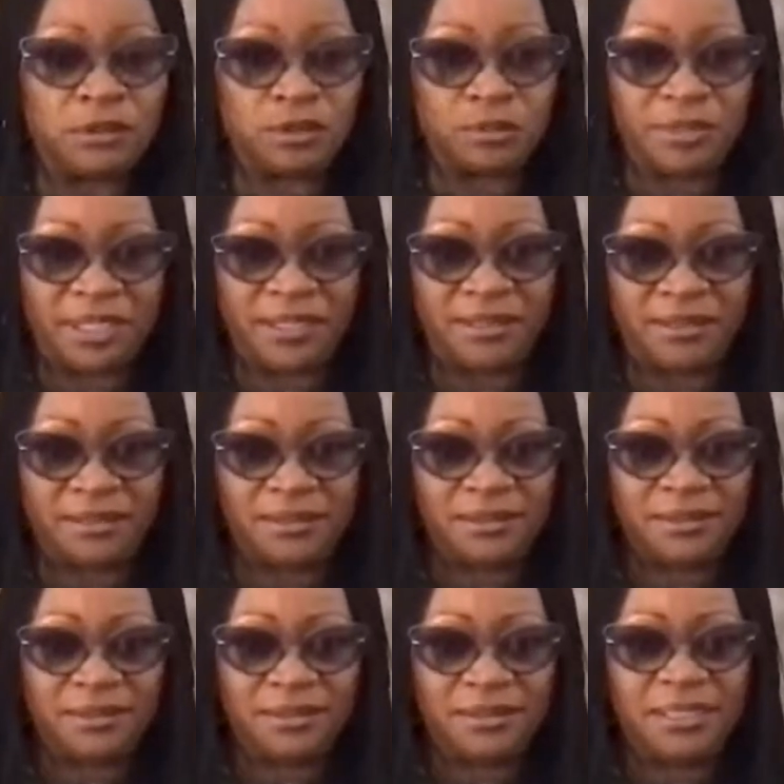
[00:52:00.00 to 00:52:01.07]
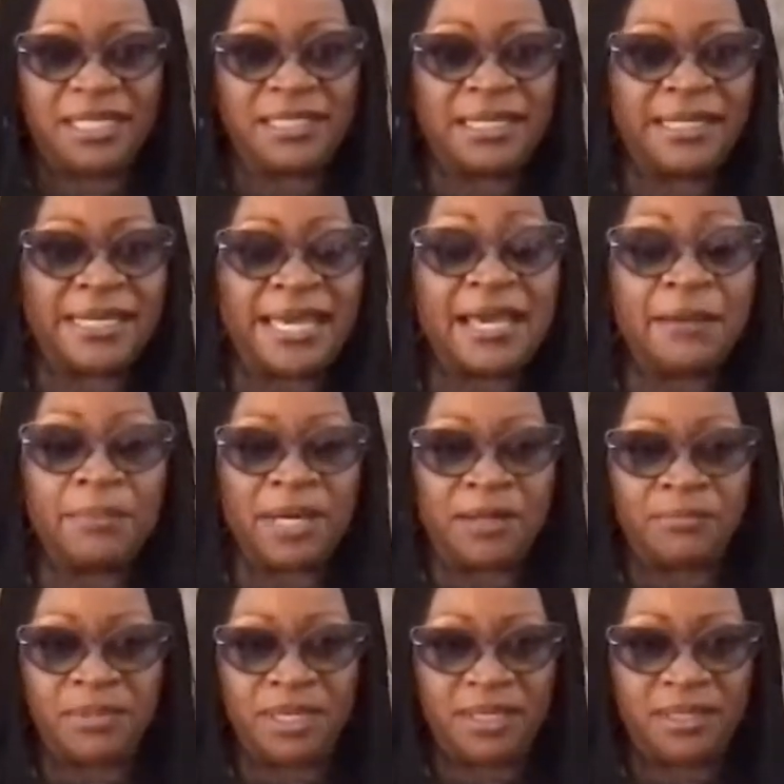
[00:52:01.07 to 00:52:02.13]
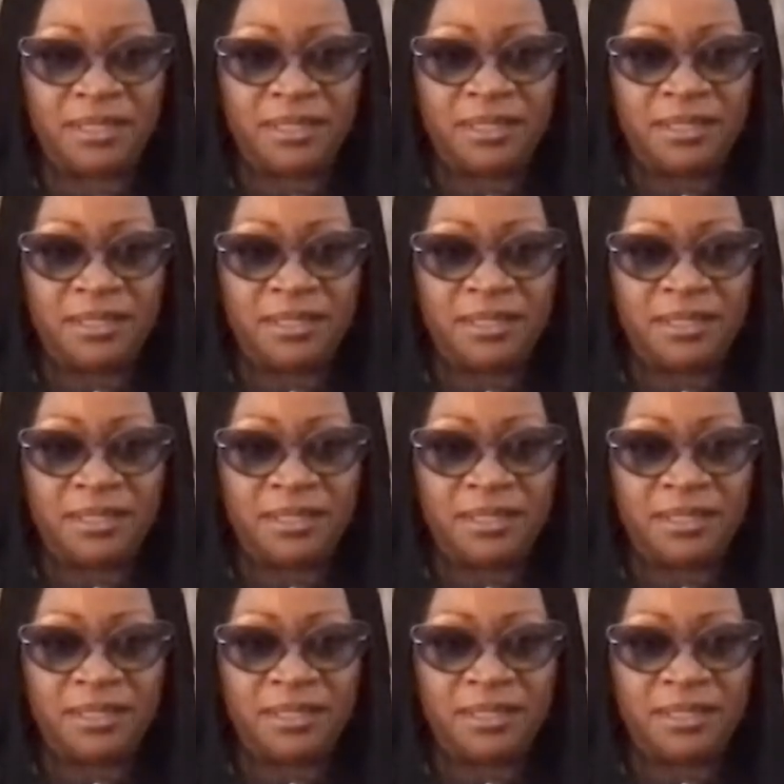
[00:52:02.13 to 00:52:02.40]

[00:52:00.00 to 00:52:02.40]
to me that they care about me.